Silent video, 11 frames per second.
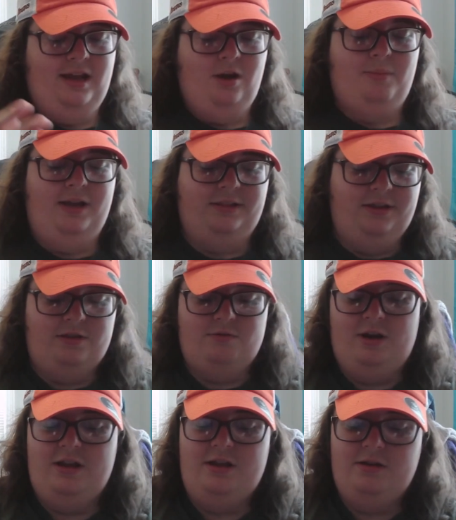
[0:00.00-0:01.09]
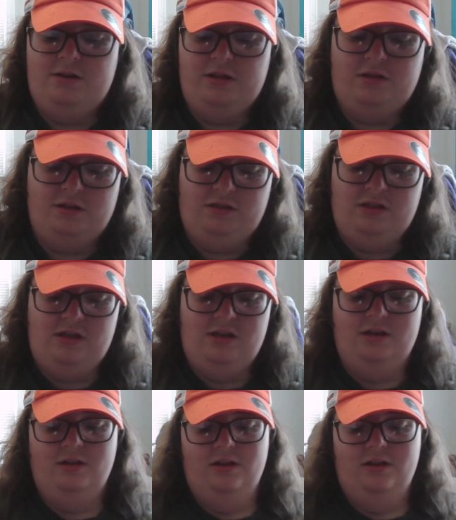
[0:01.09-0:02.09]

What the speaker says: down my list right here just to see,